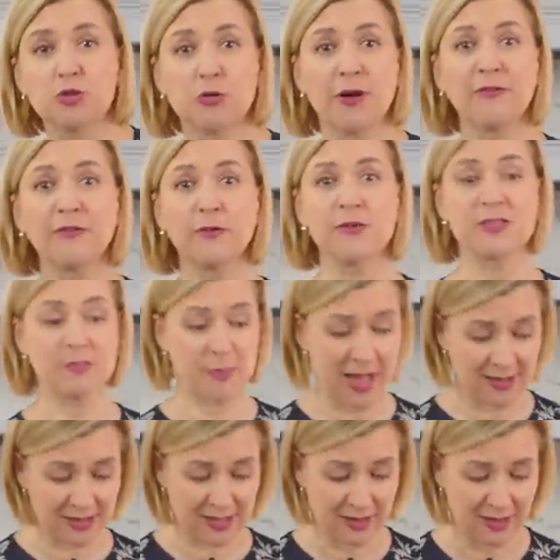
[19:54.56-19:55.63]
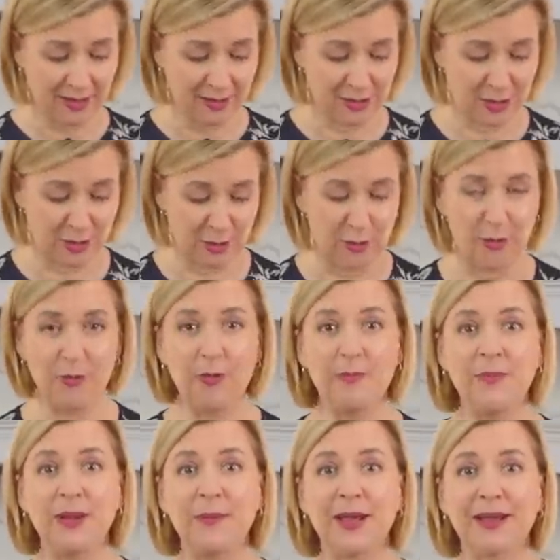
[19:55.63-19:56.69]
truffle is meant to
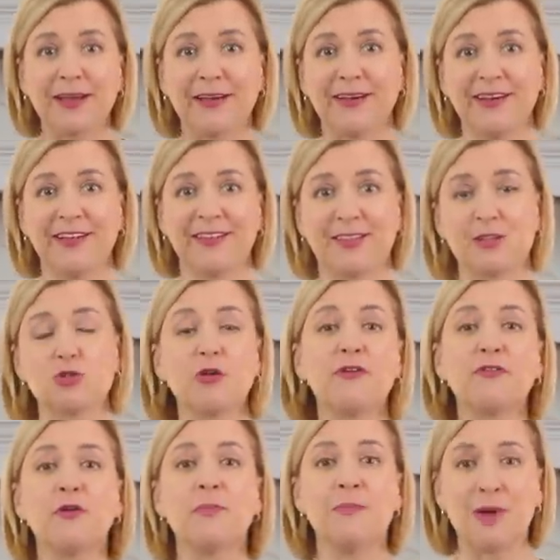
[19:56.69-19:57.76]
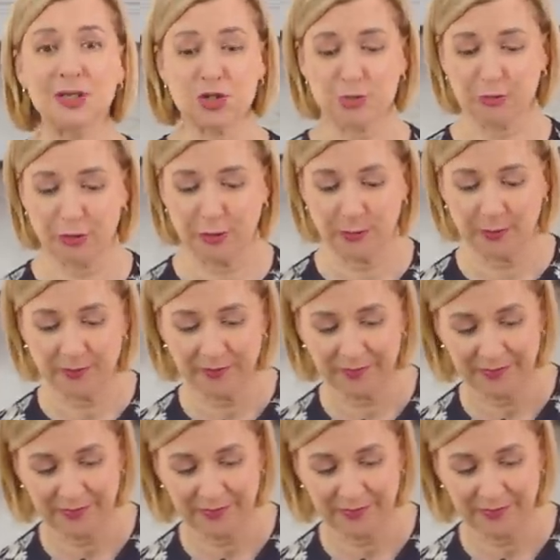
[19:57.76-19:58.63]
mimic the truffle mushroom